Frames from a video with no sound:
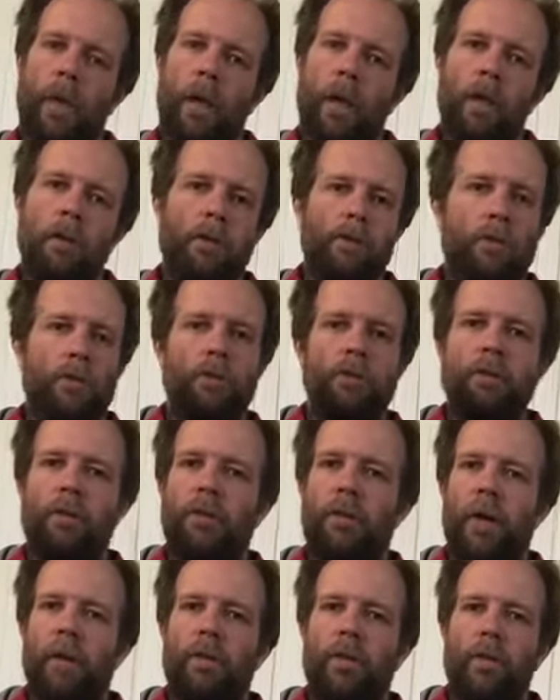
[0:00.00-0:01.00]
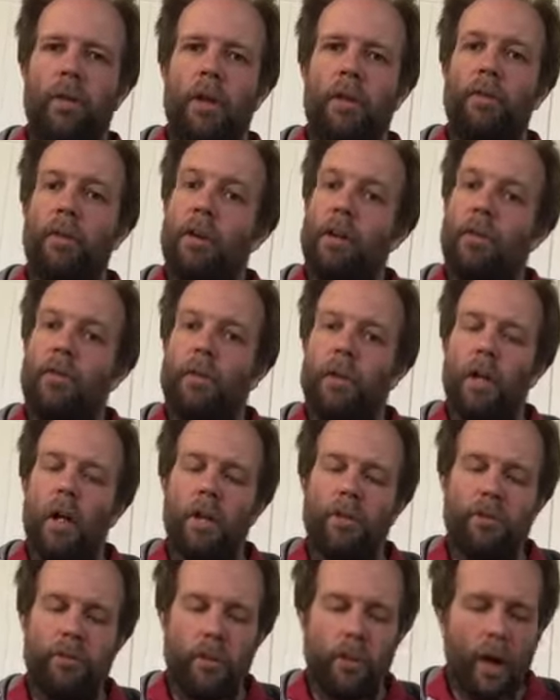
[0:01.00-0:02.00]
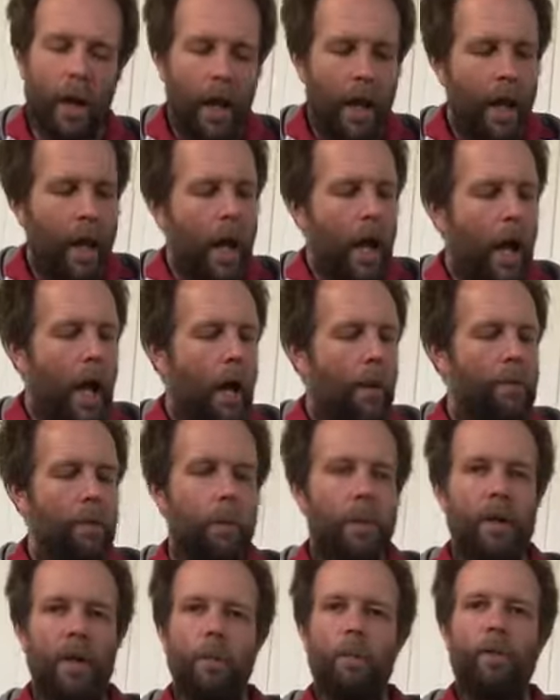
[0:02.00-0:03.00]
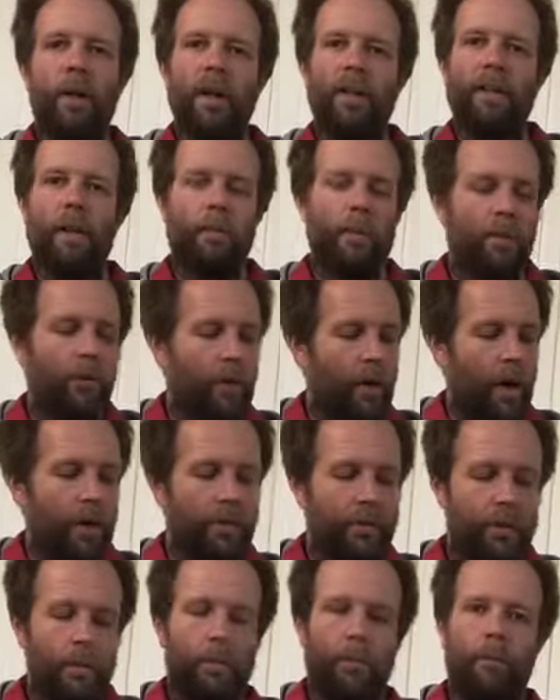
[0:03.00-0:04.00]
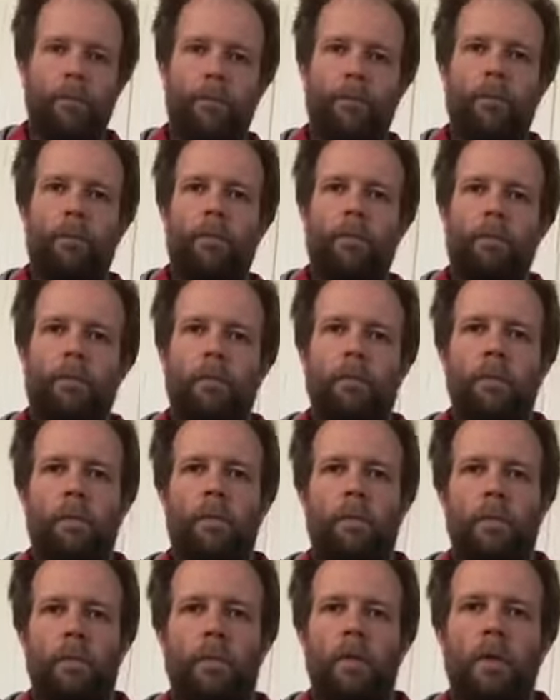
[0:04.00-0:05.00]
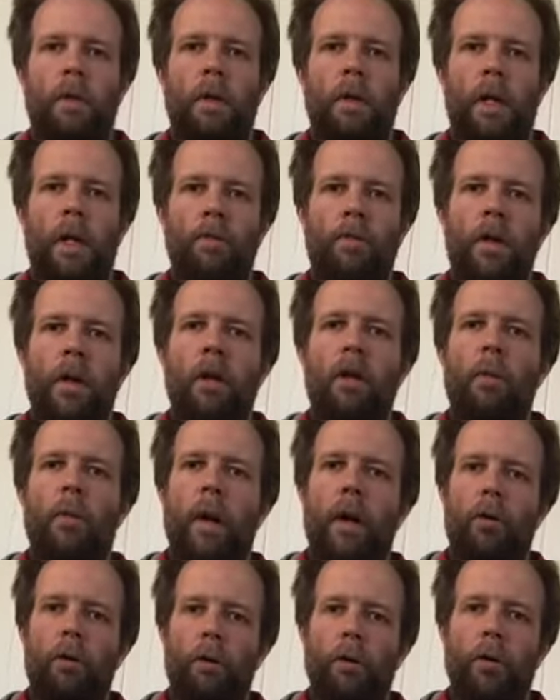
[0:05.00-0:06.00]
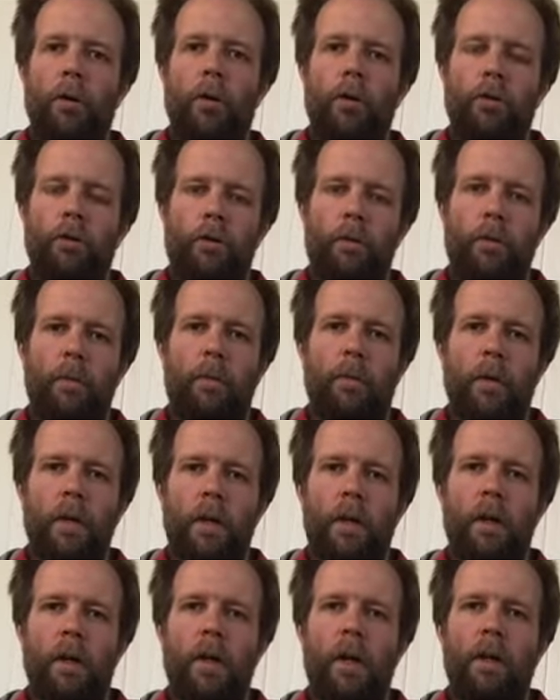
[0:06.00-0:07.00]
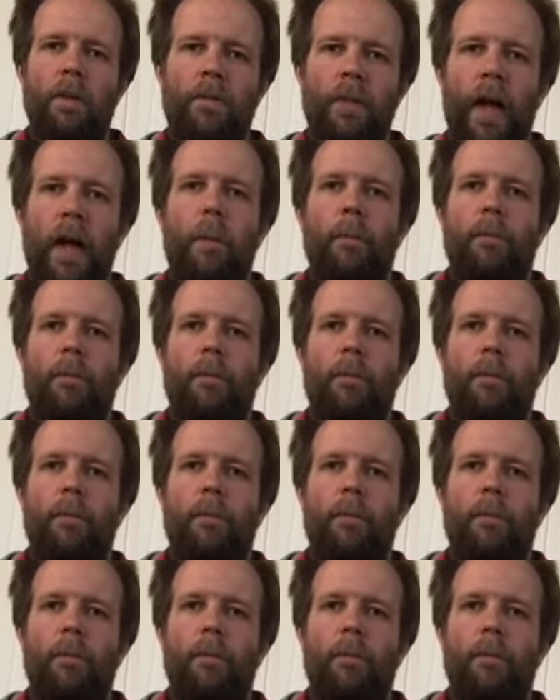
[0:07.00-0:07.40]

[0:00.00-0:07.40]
Just just using your first and third finger if you'd like to do that. The bit that breaks up this verse, if you know your power chords, is that.